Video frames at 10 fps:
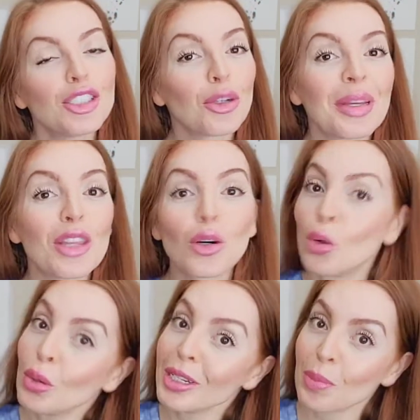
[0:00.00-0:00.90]
during the
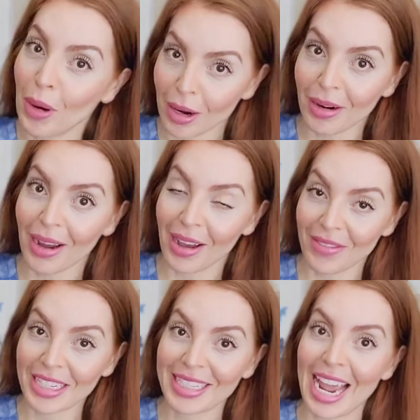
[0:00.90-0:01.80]
coolest part of
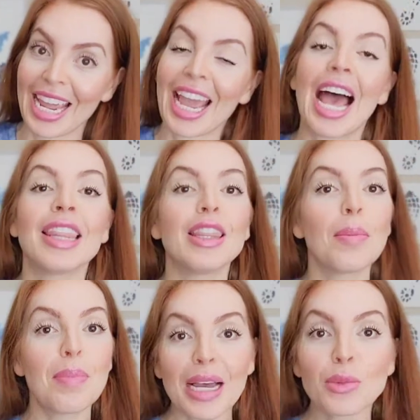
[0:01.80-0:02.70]
the day. And the
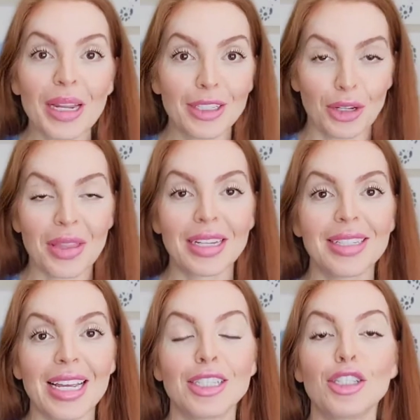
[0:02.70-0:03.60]
best way to do this
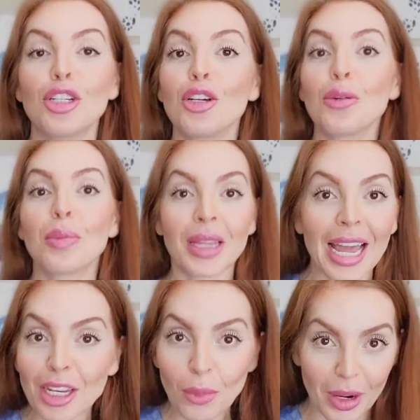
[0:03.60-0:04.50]
is to
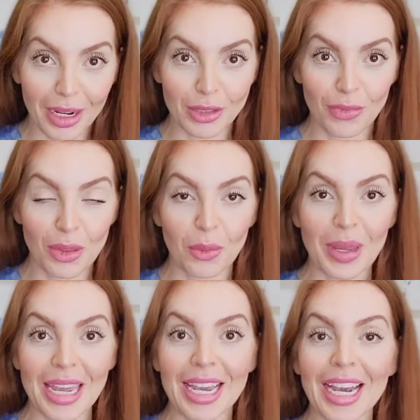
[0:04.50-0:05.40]
plan your workouts for the
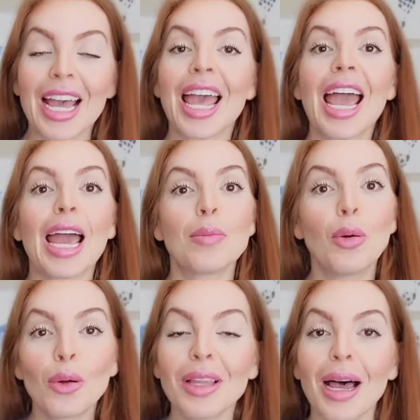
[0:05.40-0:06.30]
week and
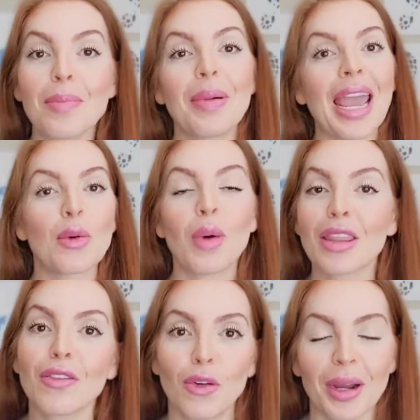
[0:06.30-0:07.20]
pull up a
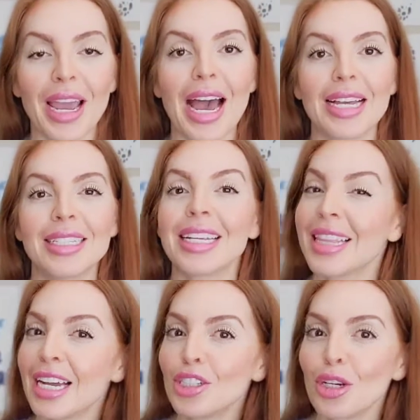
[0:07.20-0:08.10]
weather forecast
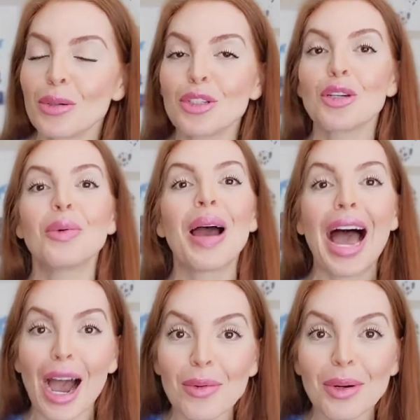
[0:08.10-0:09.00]
that shows you
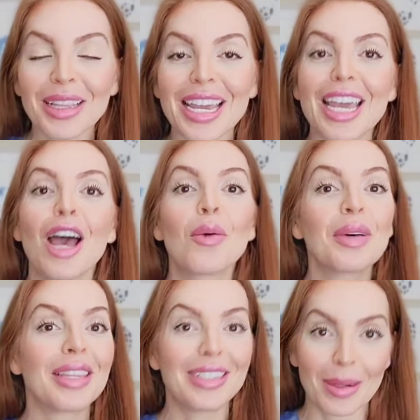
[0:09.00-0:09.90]
hourly
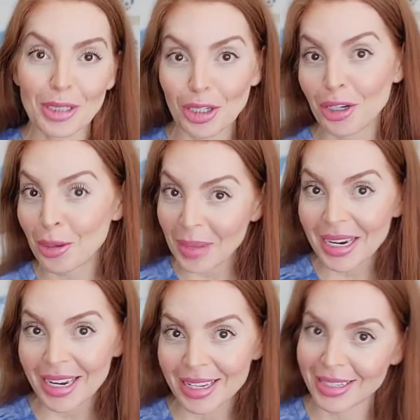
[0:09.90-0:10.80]
what the temperature and
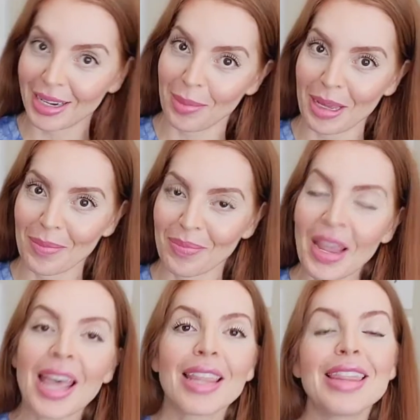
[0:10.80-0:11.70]
humidity is going to be.
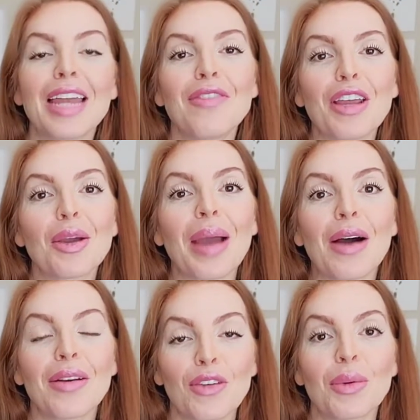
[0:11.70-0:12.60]
Then figure out
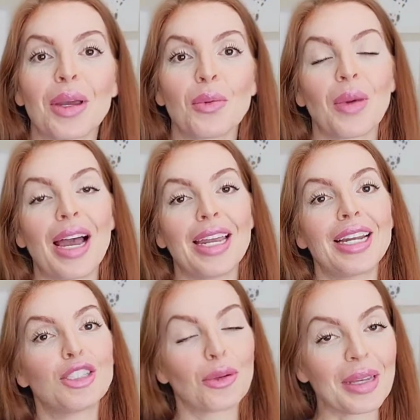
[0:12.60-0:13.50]
if you can run
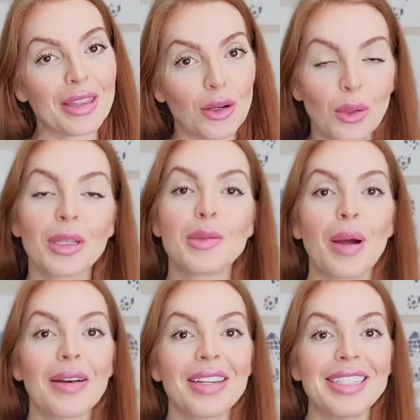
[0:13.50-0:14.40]
during the coolest
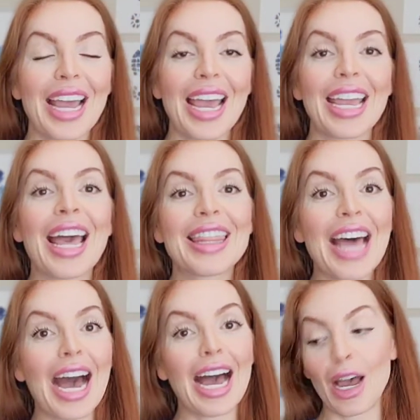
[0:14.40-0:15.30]
part of the day
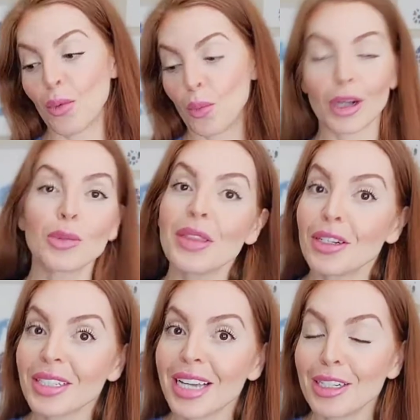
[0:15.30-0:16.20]
that works with your
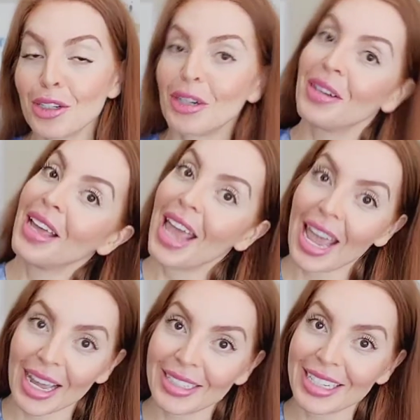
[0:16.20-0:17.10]
schedule
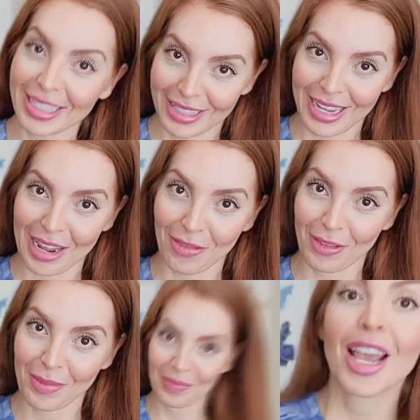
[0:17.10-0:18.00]
and is safe.
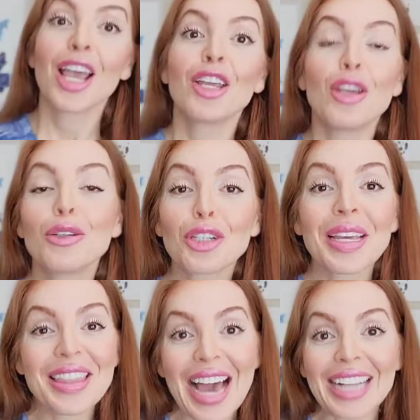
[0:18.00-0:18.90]
Usually
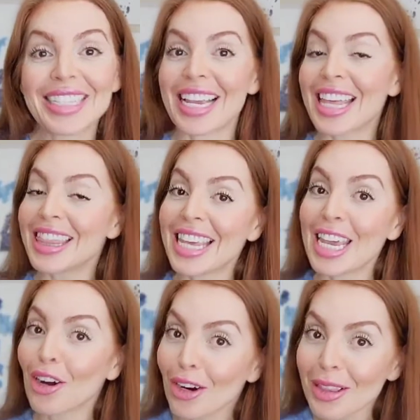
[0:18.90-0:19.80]
that's in the
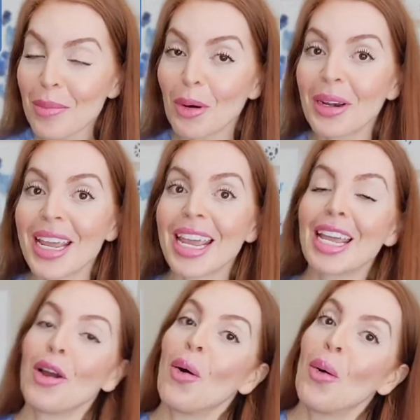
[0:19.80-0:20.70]
early
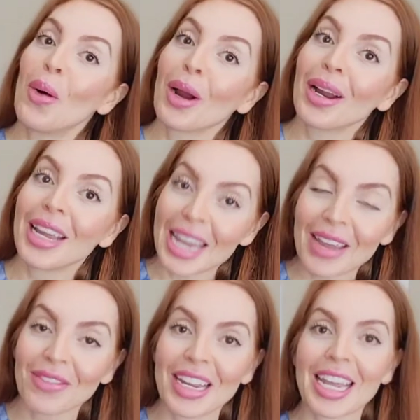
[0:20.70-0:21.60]
morning or
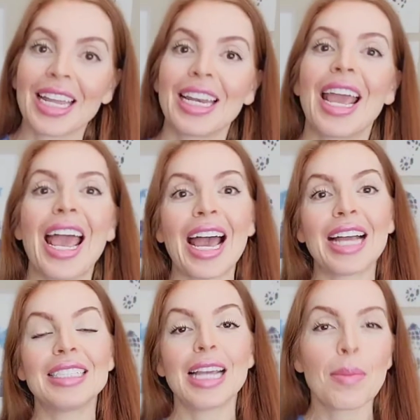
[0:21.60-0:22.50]
evening,
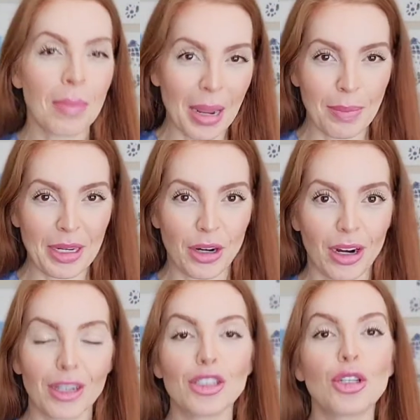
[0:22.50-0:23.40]
and it might be
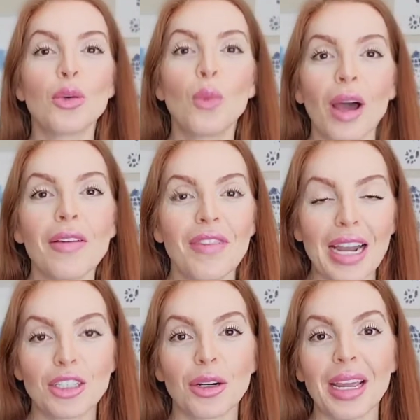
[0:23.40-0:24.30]
dark. So you want to
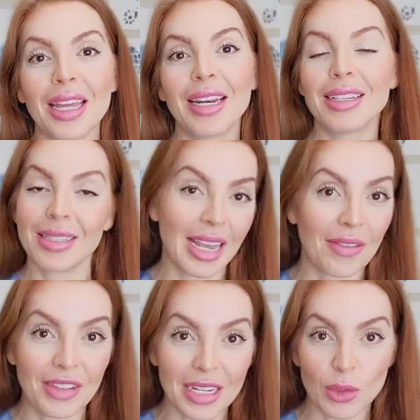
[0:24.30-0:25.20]
factor in
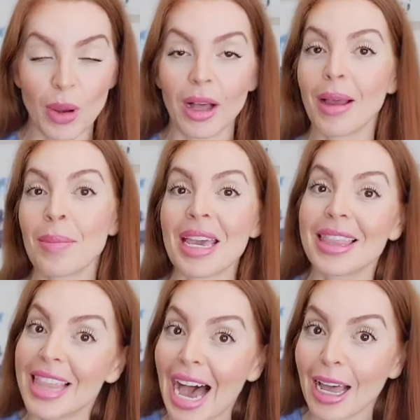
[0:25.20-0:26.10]
safety as well and make
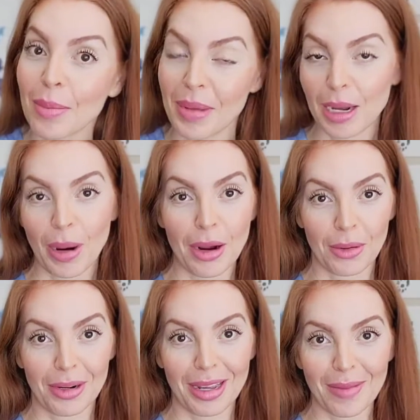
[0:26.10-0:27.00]
that a big priority.